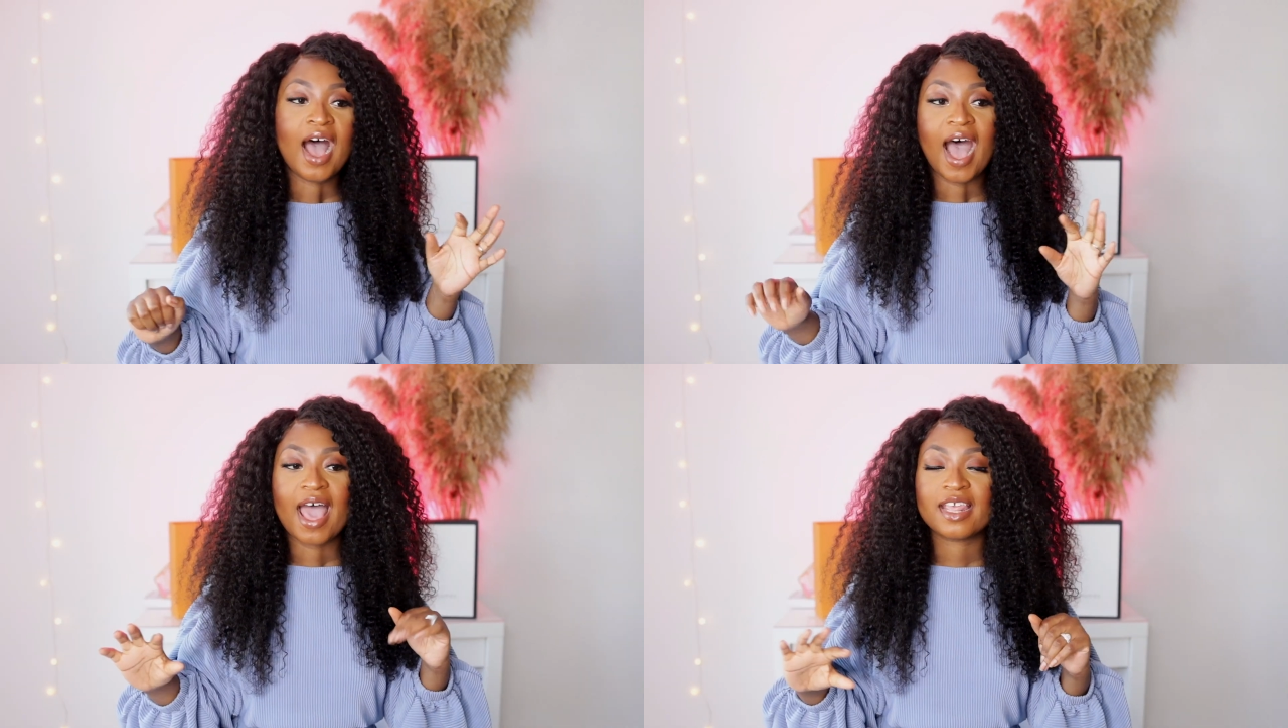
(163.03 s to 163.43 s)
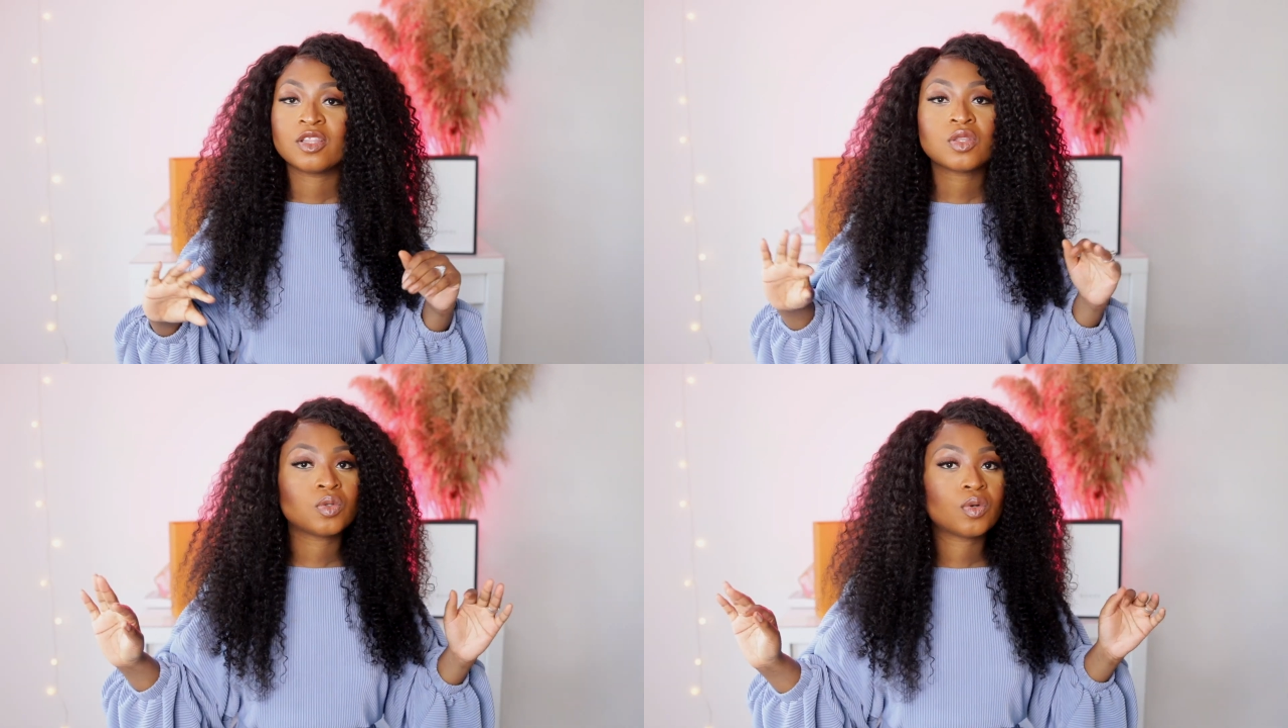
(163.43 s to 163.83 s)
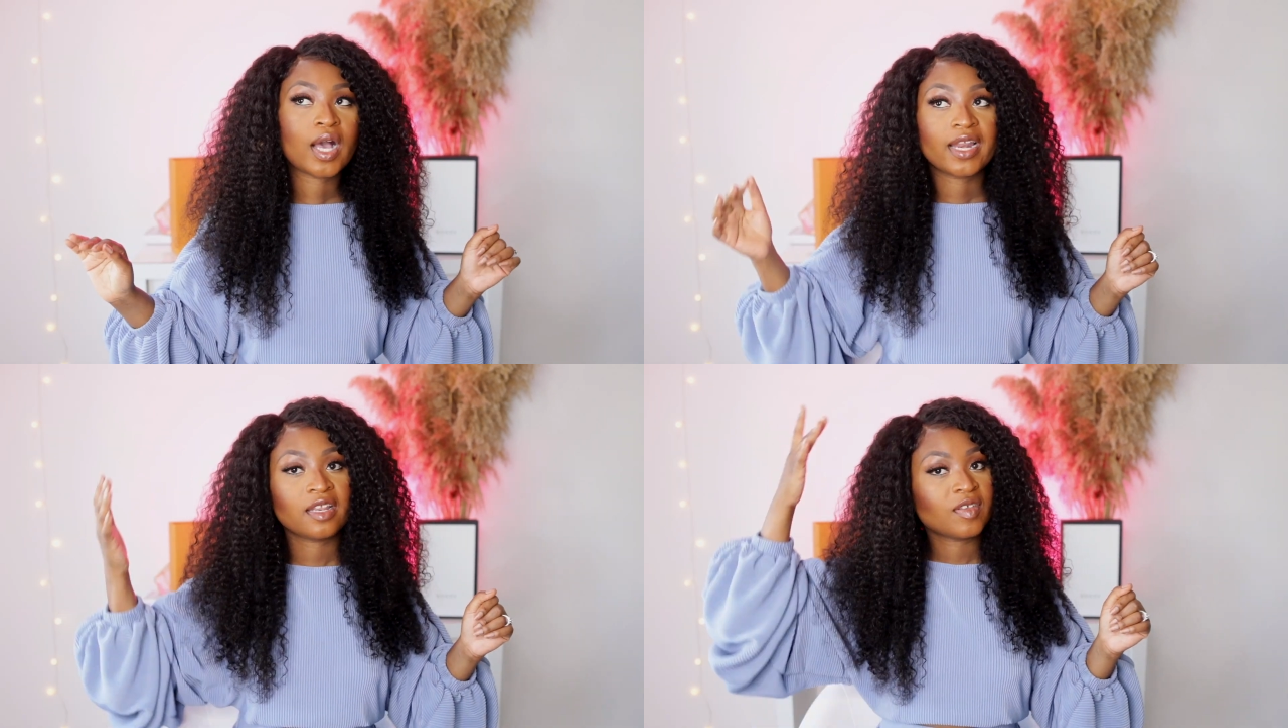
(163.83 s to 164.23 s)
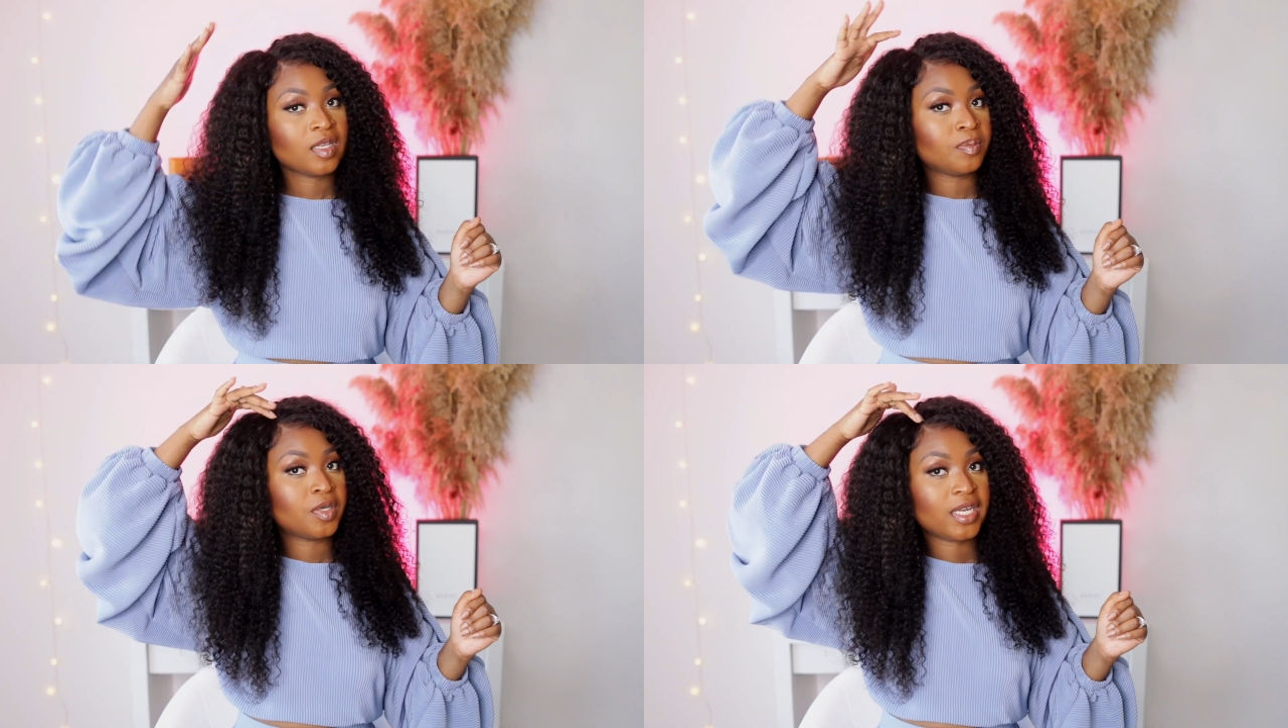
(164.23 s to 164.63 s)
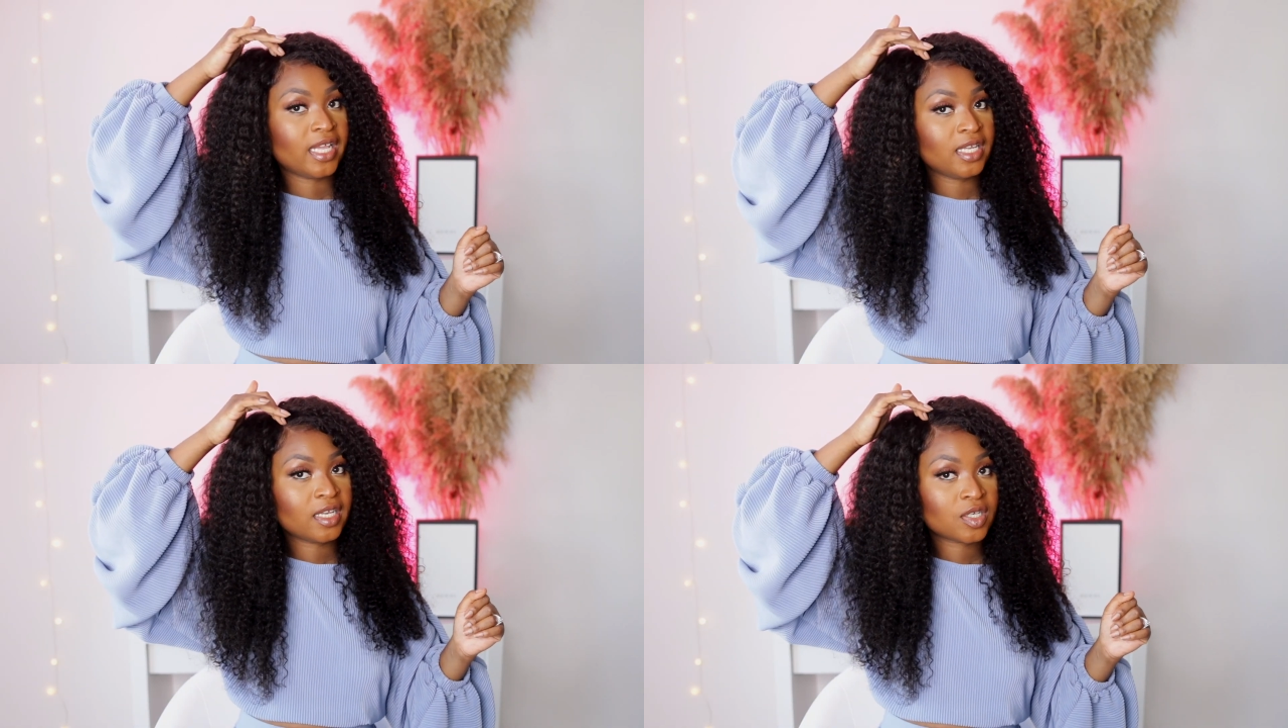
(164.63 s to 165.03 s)
I didn't even put
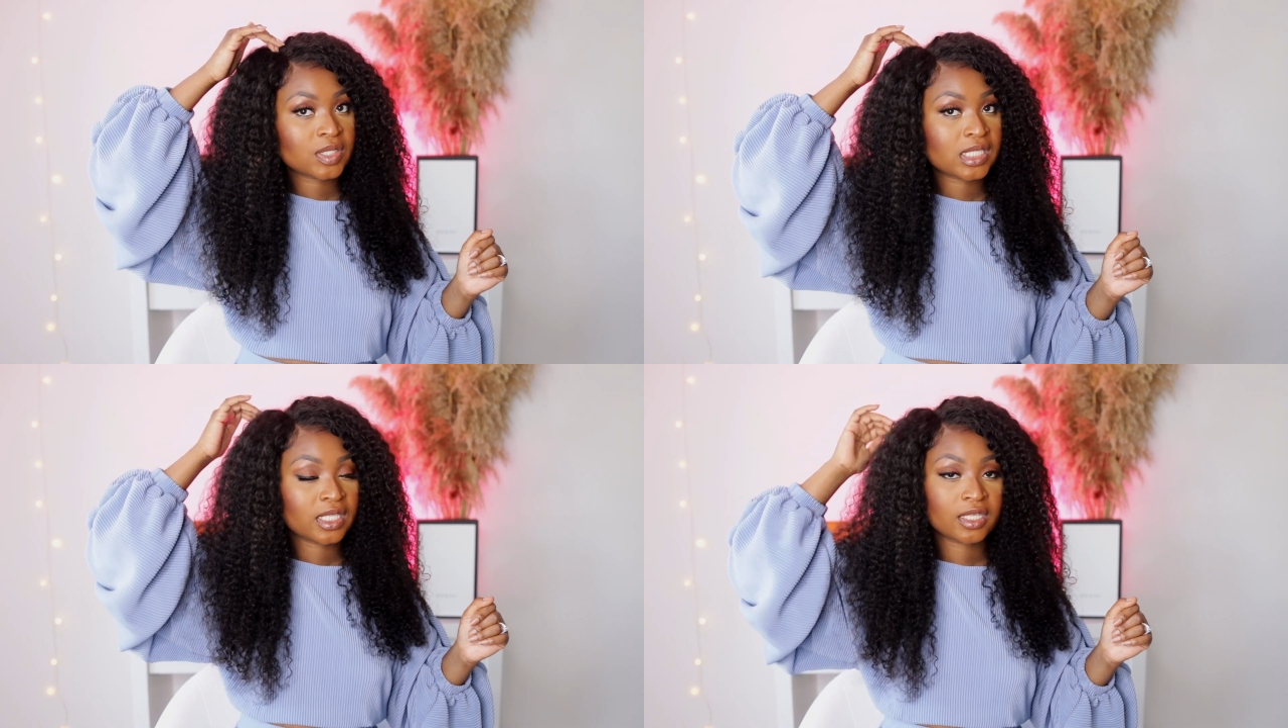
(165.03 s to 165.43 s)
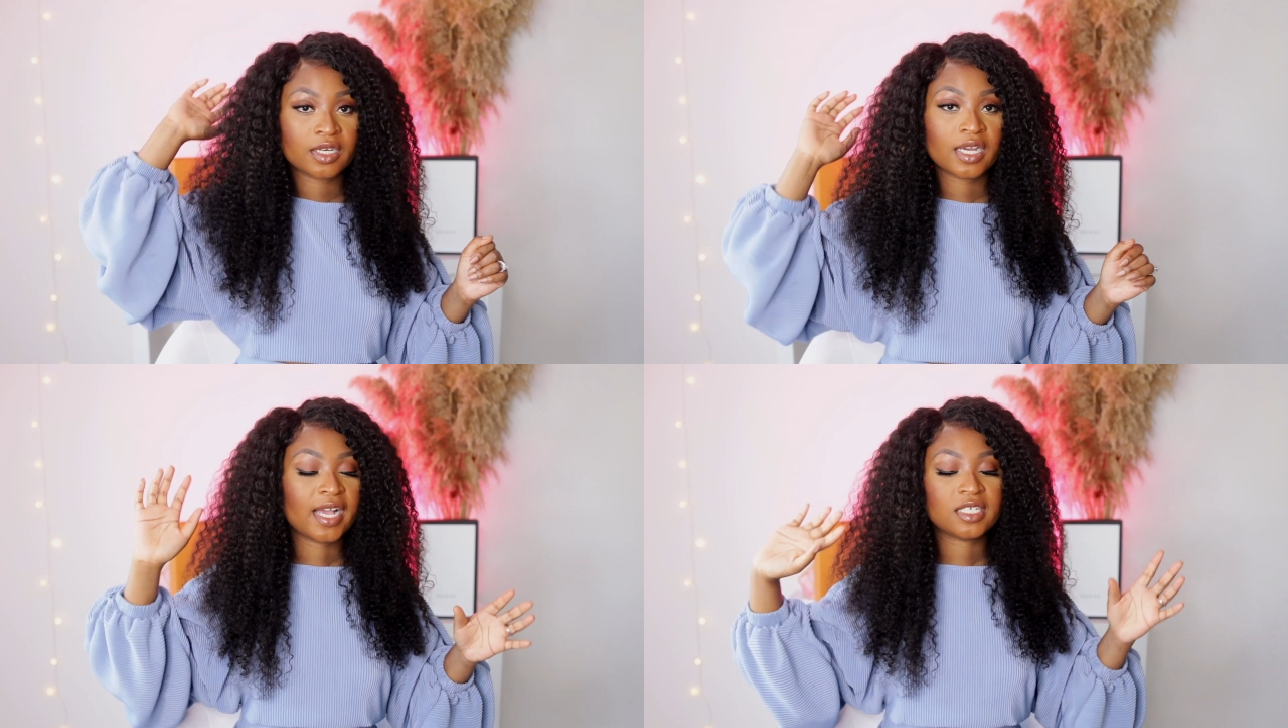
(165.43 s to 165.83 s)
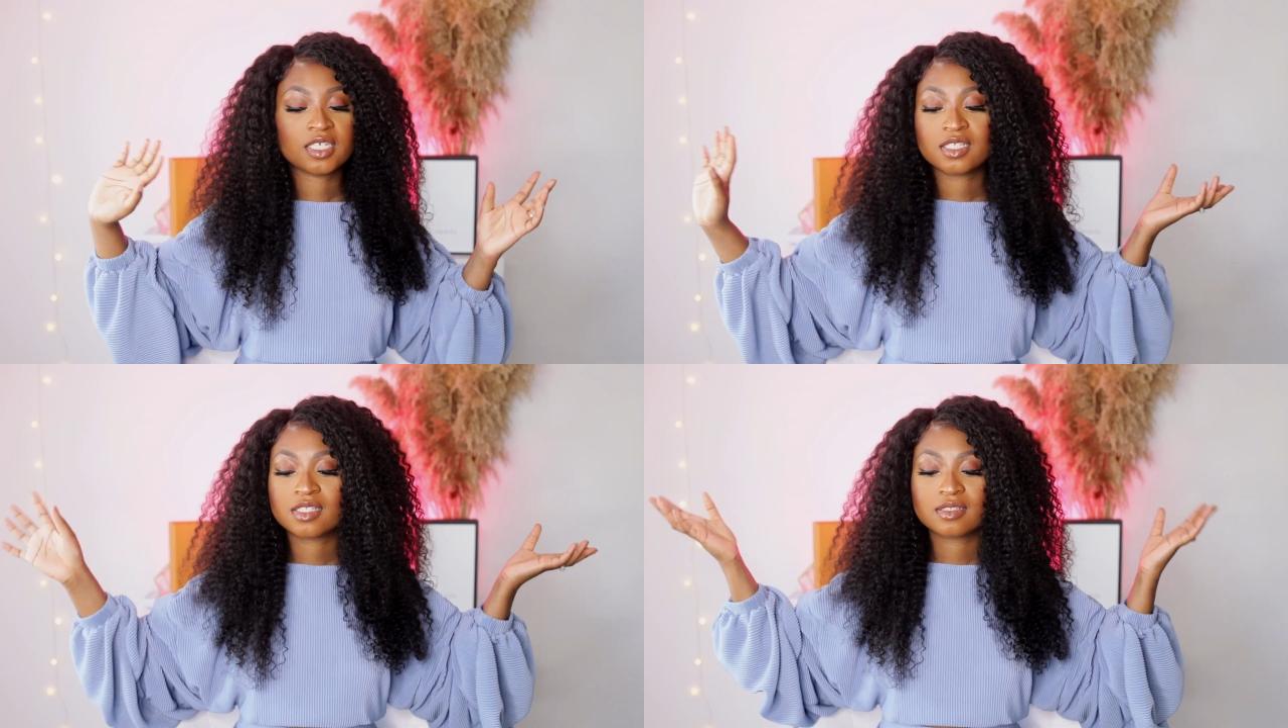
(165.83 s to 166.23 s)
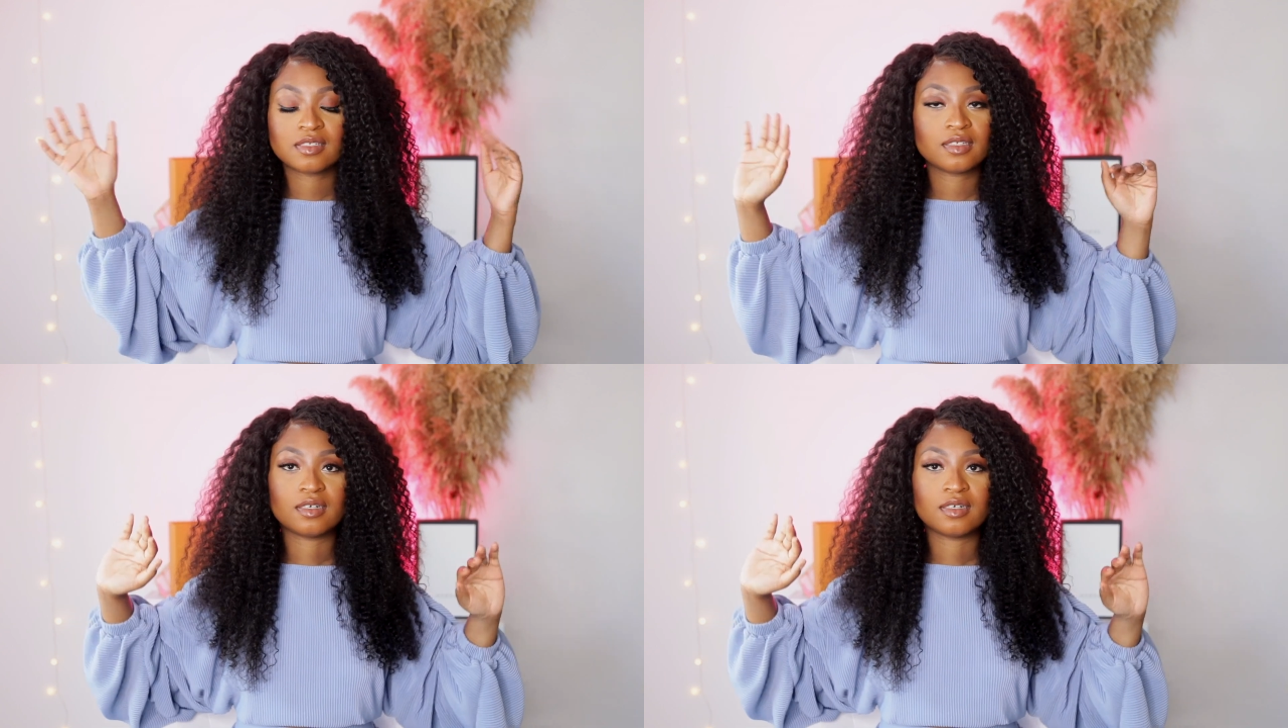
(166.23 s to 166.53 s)
any concealer. I just,